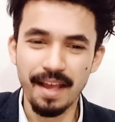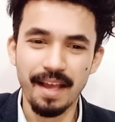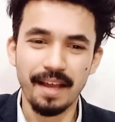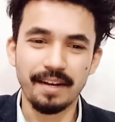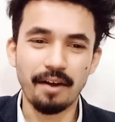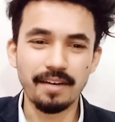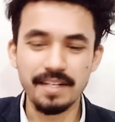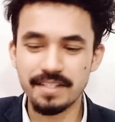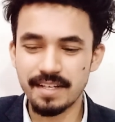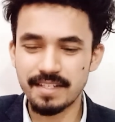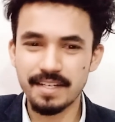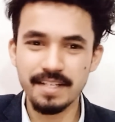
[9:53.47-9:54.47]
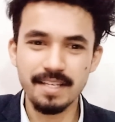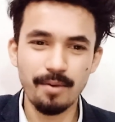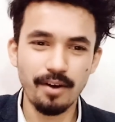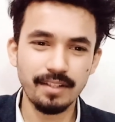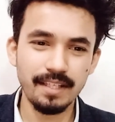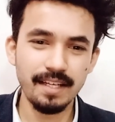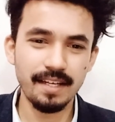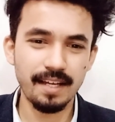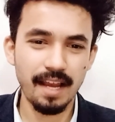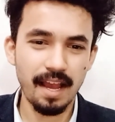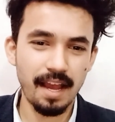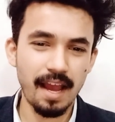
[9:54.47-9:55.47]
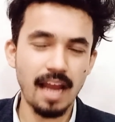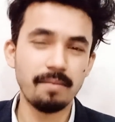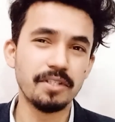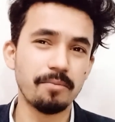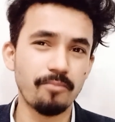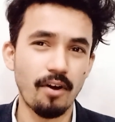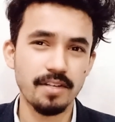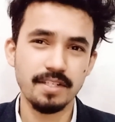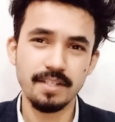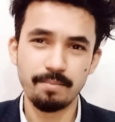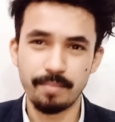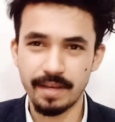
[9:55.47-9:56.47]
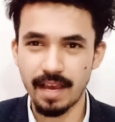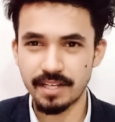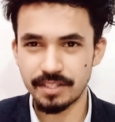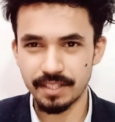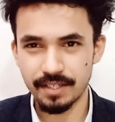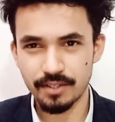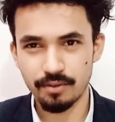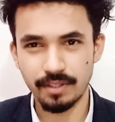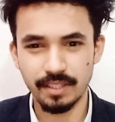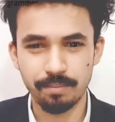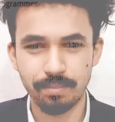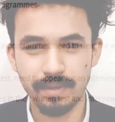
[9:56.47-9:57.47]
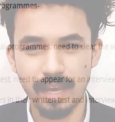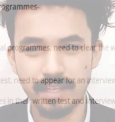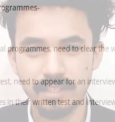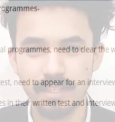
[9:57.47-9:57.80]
Now let's discuss about the admission process in PhD. So in the PhD,